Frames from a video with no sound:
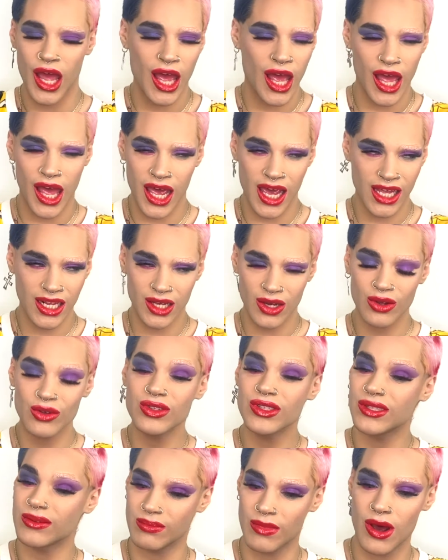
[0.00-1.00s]
and go
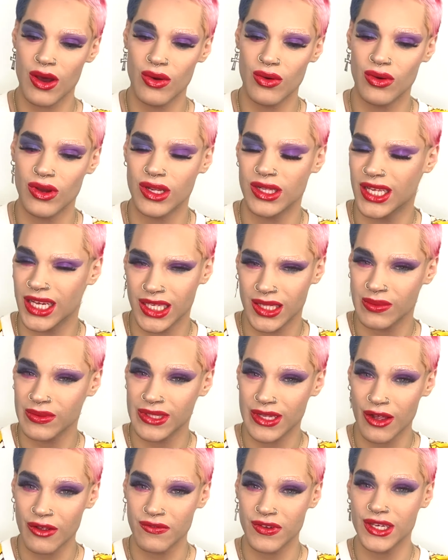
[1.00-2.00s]
smoke, take some
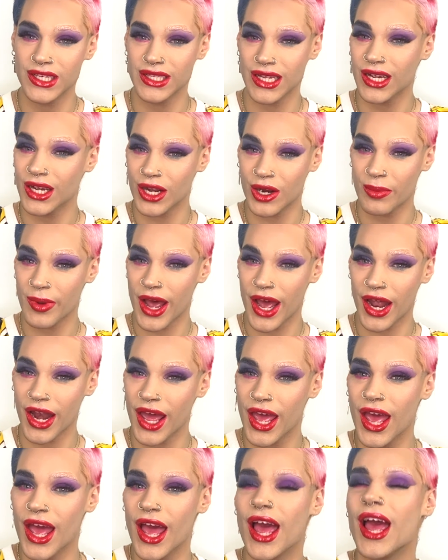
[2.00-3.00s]
selfies, and go to bed.
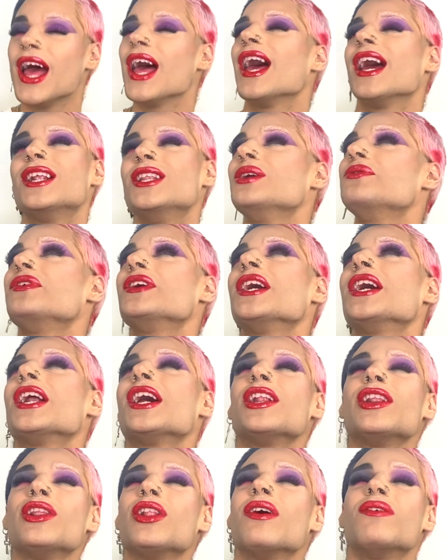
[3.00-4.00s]
And don't forget, I
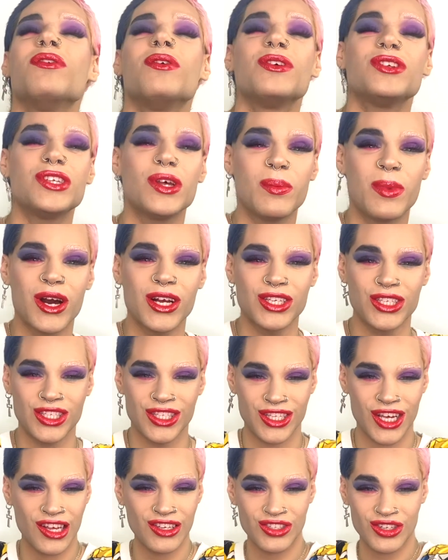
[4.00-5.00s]
love you all so much.
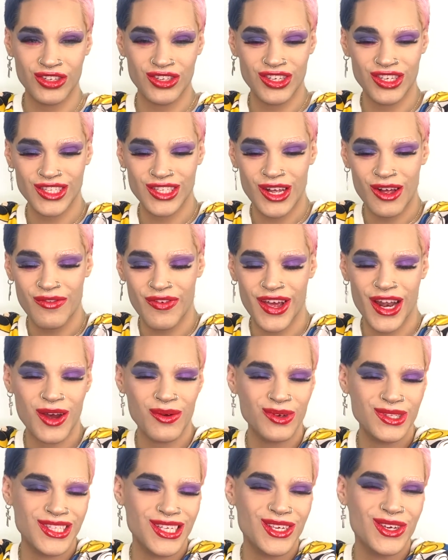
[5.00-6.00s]
Stay true to yourself, and I will
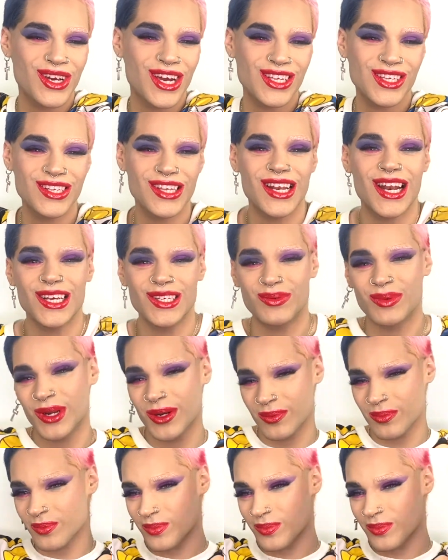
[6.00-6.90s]
see you guys in the next one.